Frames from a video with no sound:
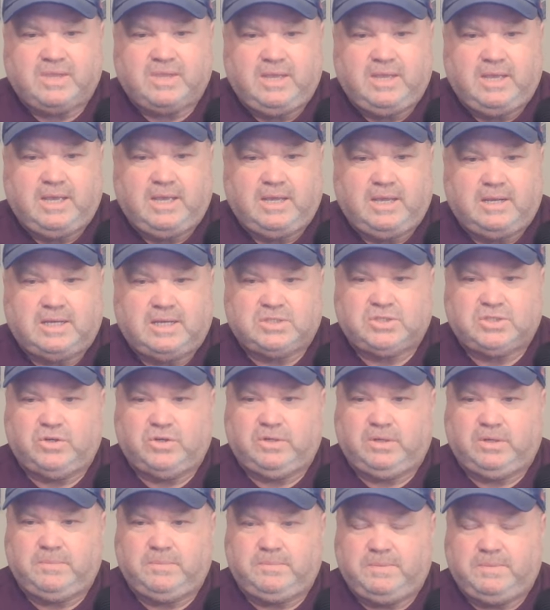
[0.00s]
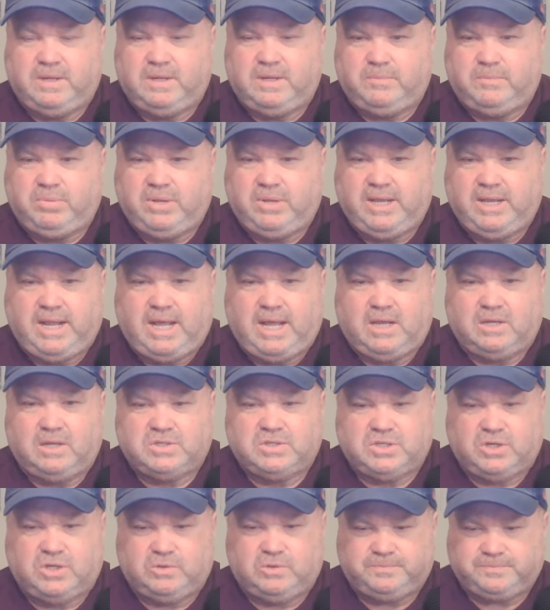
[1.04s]
And that certainly uh, played out.
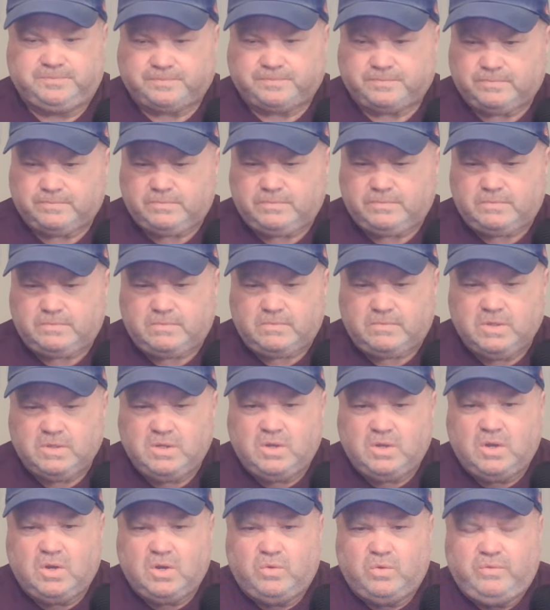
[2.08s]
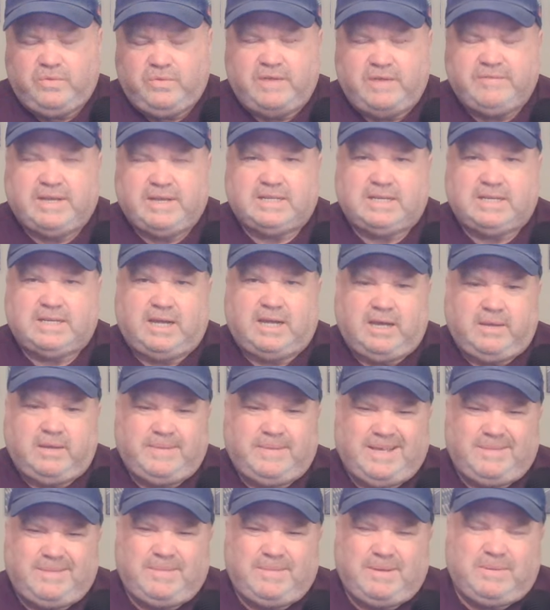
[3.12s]
So they've got time.
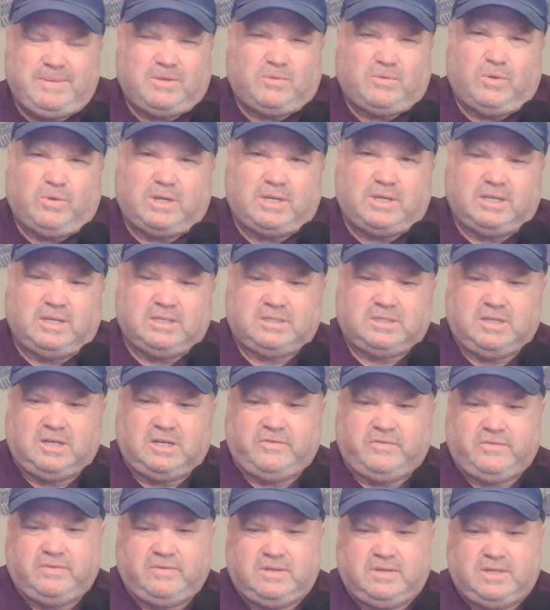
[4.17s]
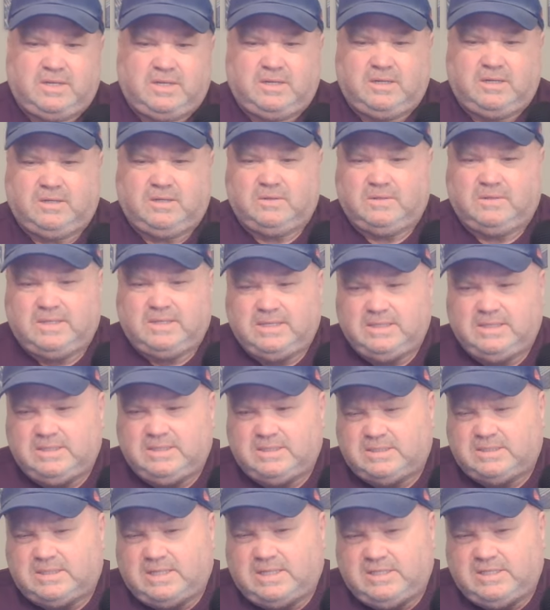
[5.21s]
I, maybe they're working on stuff. I don't know. I
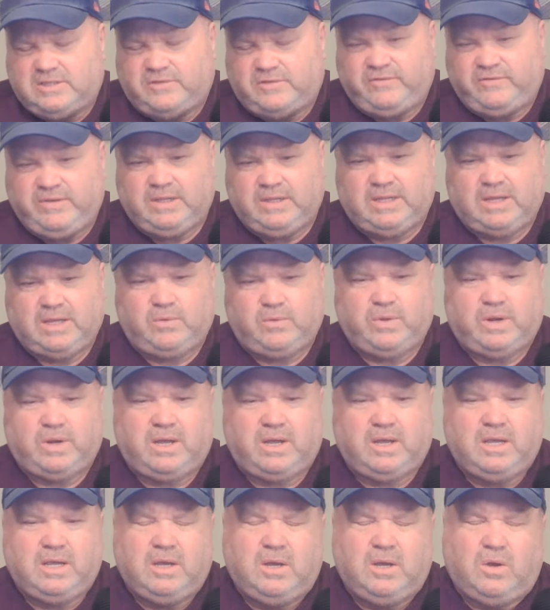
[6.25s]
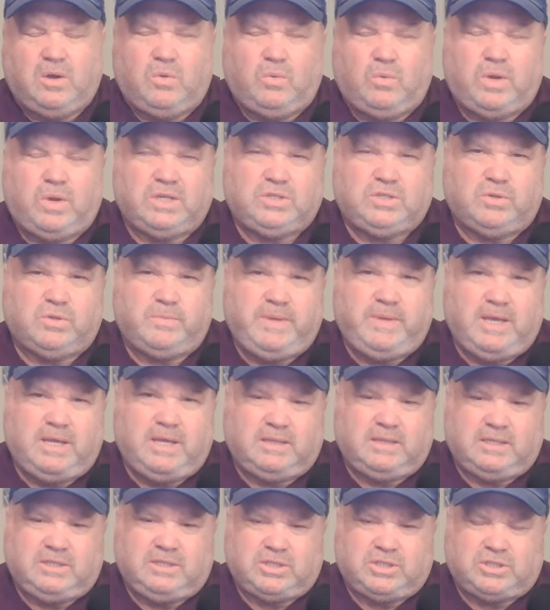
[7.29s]
just I just feel like when I watch them
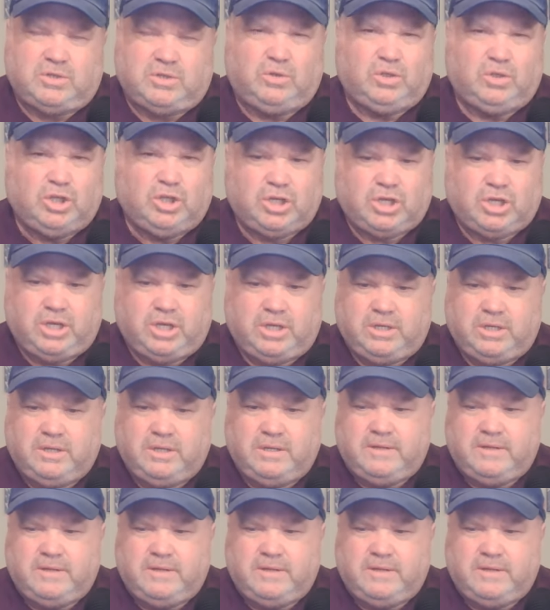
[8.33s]
hit, they just don't look good.